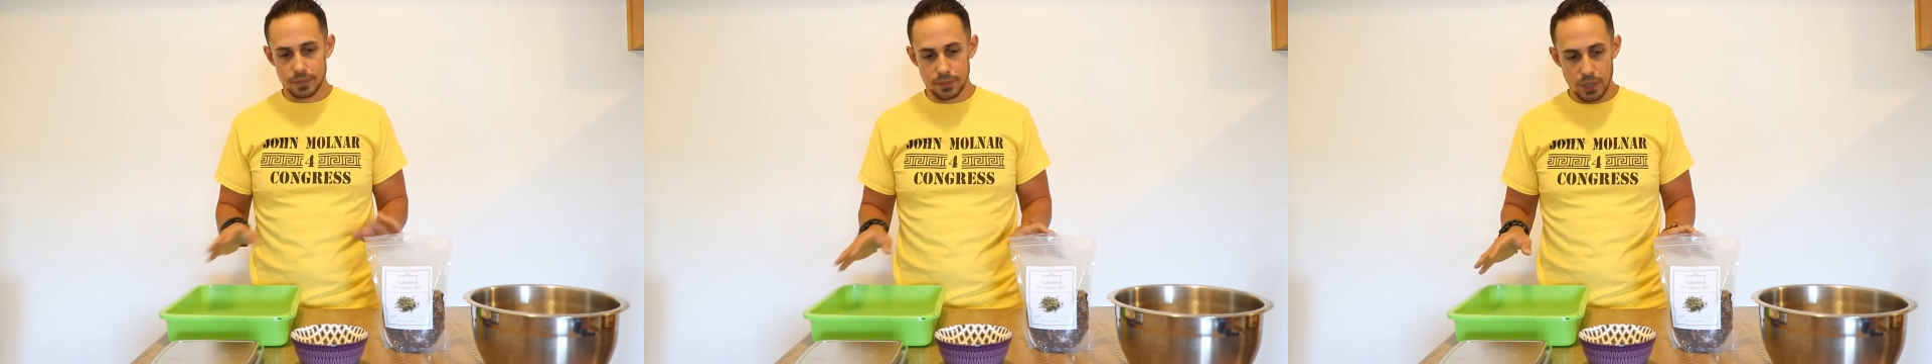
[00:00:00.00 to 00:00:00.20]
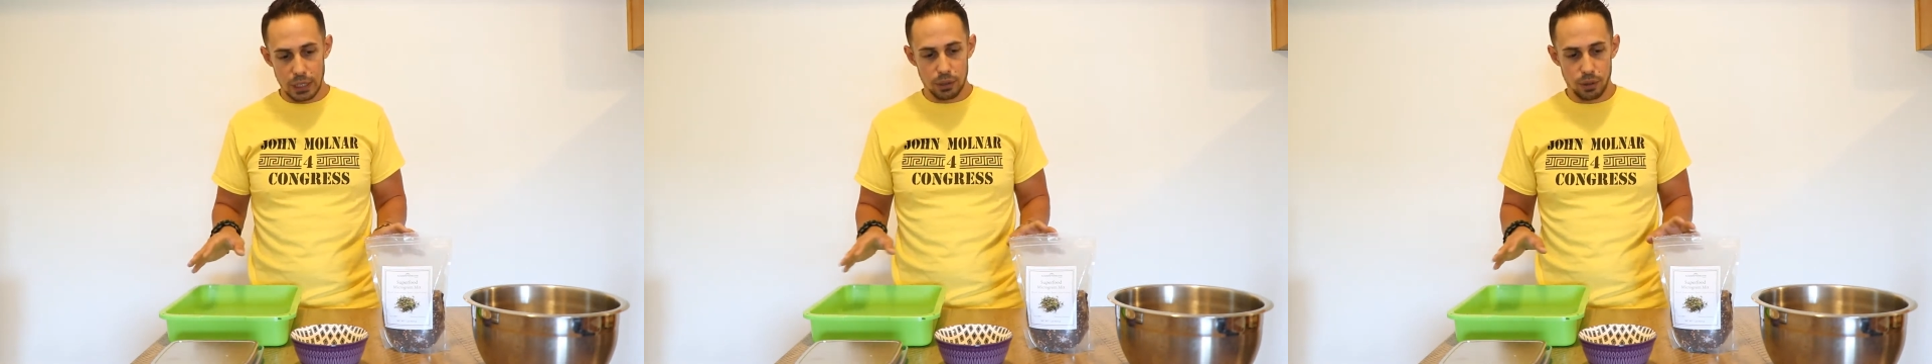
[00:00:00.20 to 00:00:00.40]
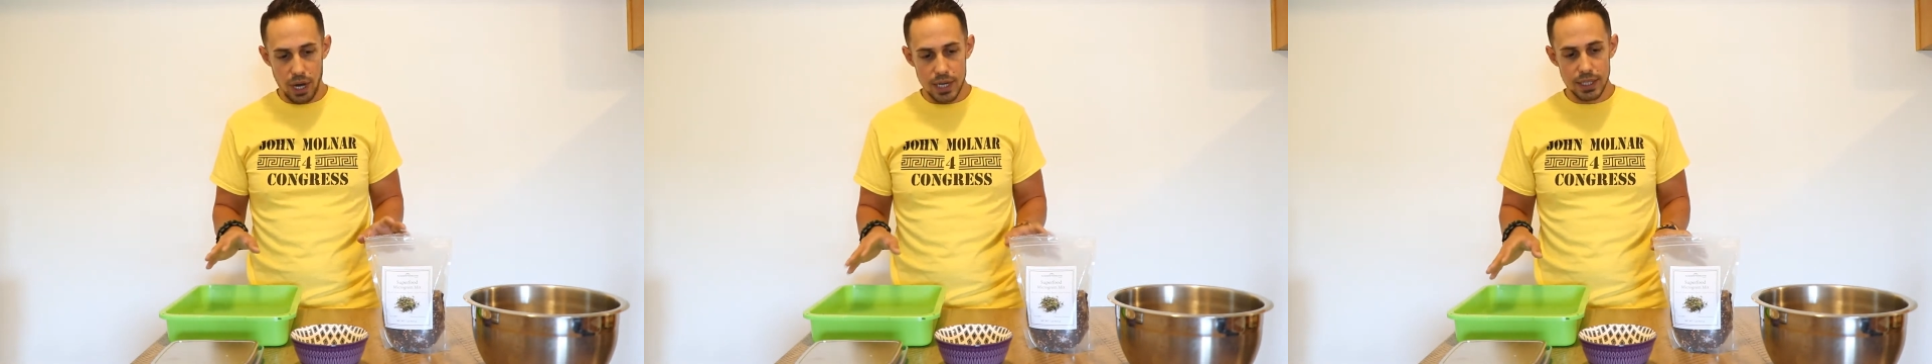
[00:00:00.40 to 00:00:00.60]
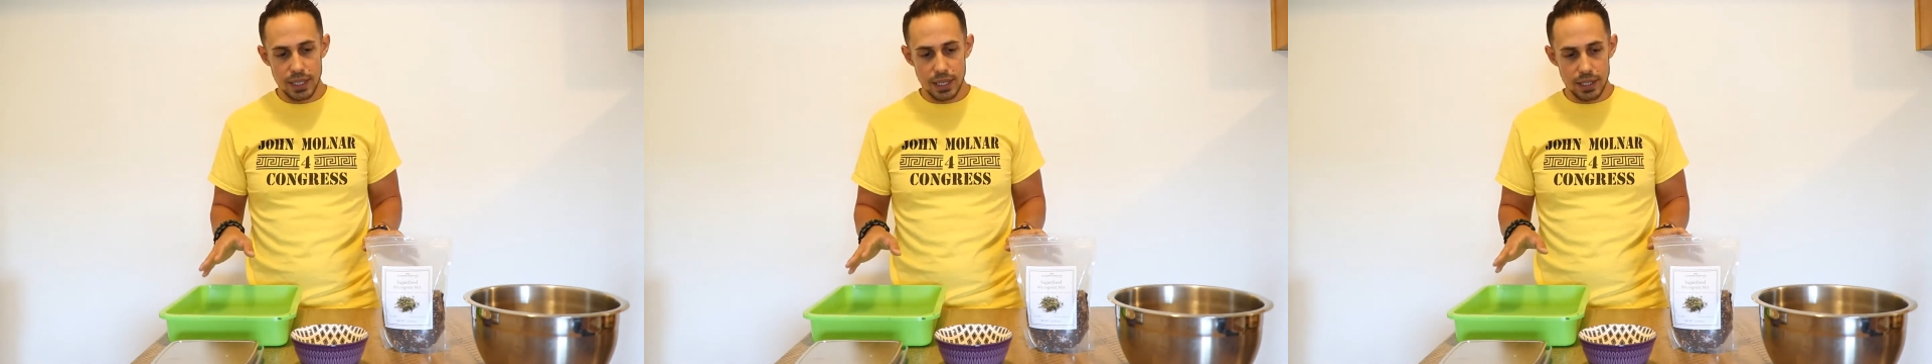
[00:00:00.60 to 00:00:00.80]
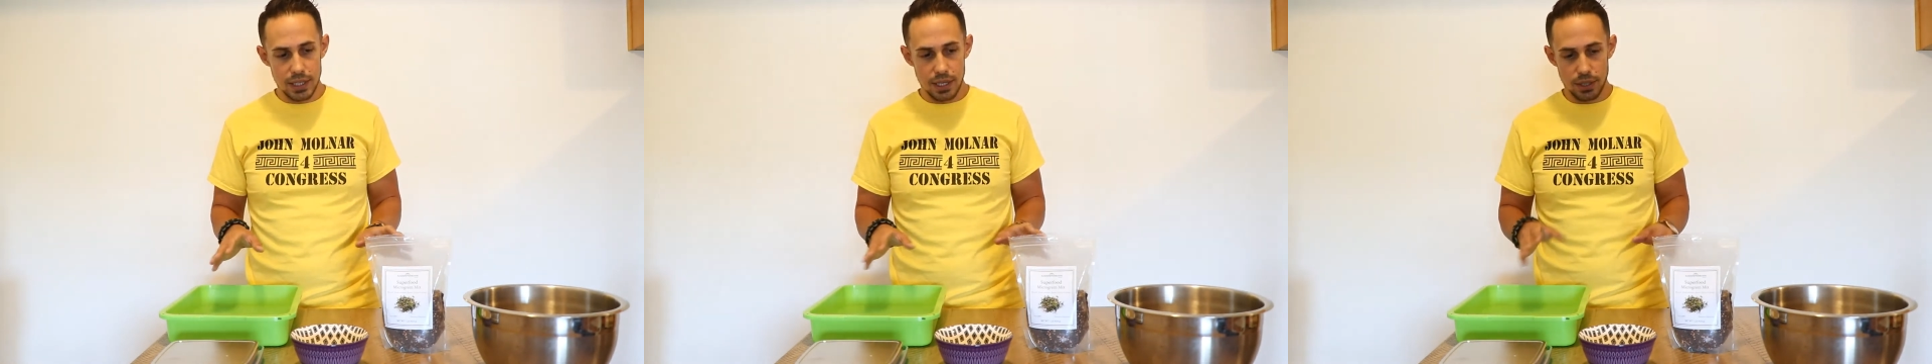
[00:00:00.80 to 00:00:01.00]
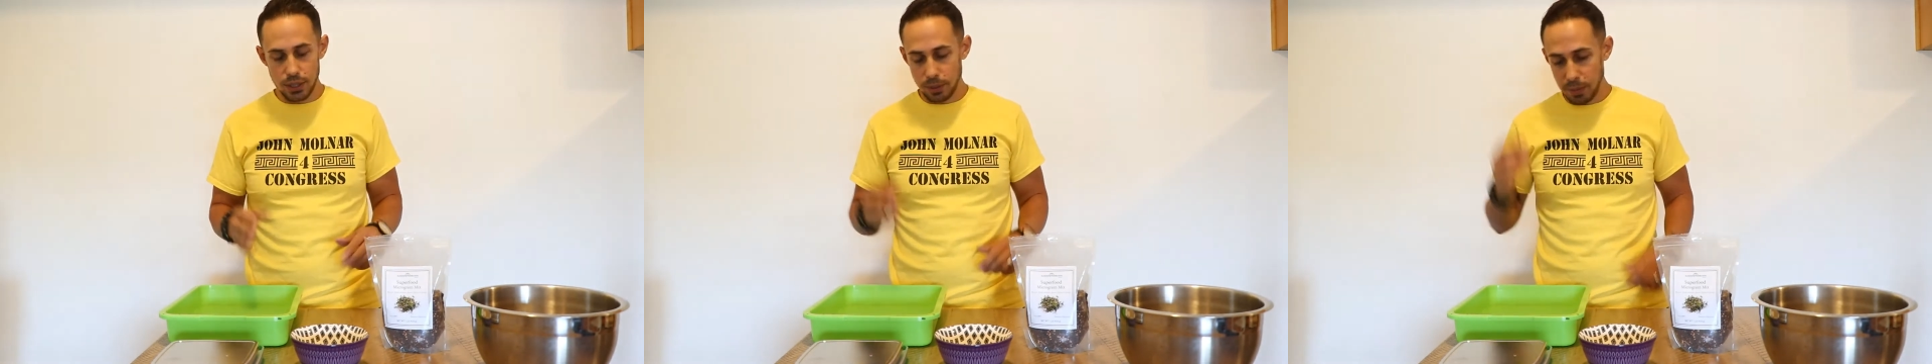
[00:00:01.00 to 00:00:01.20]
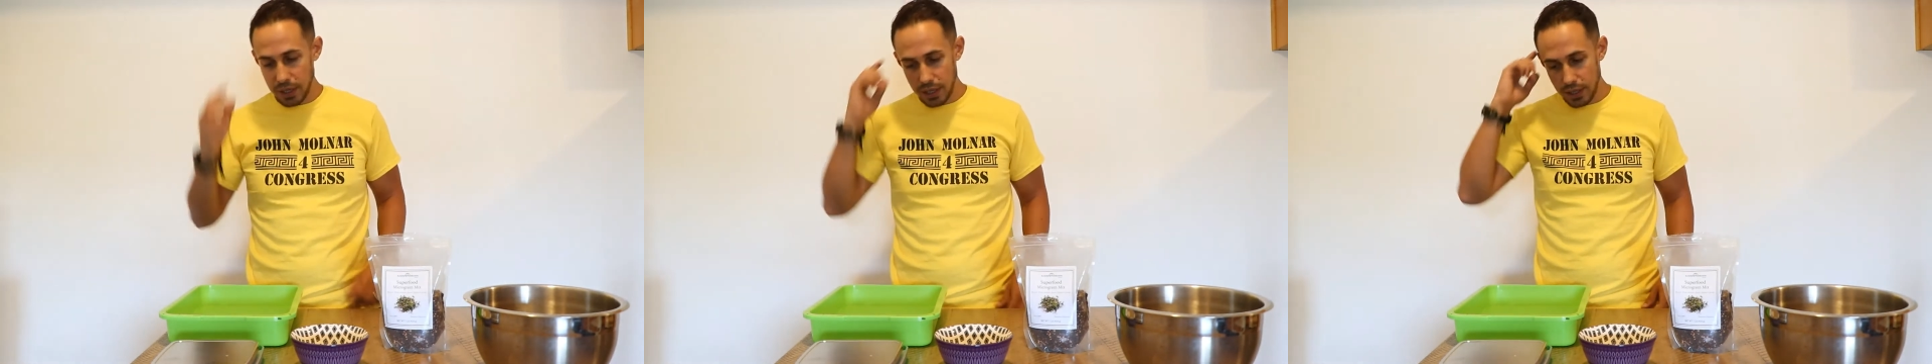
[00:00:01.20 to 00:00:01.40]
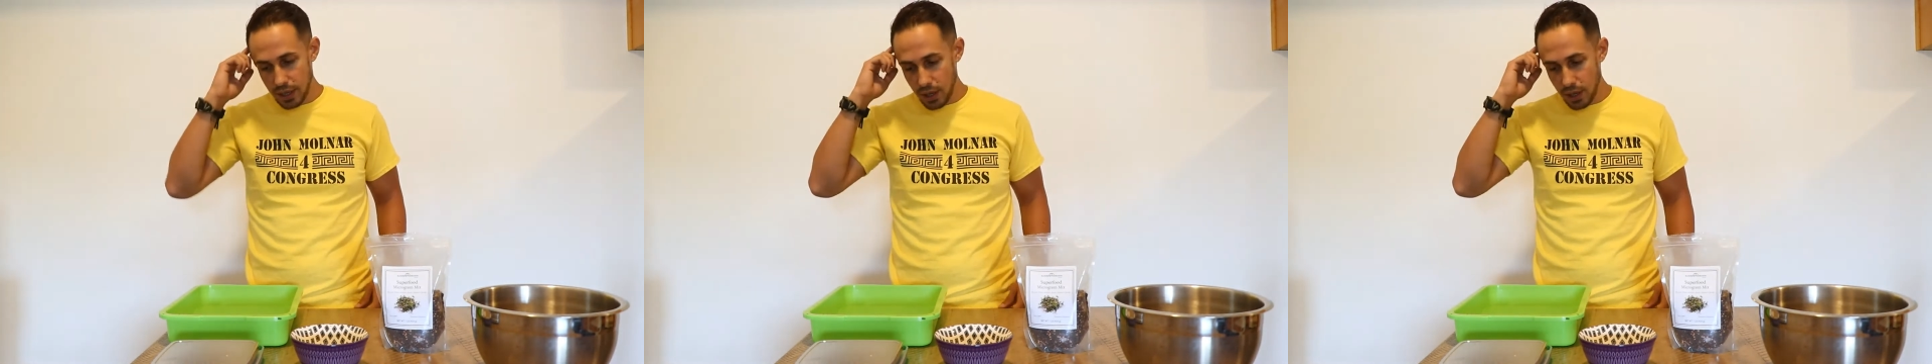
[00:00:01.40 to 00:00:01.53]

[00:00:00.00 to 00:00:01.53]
like crazy easy. It took me a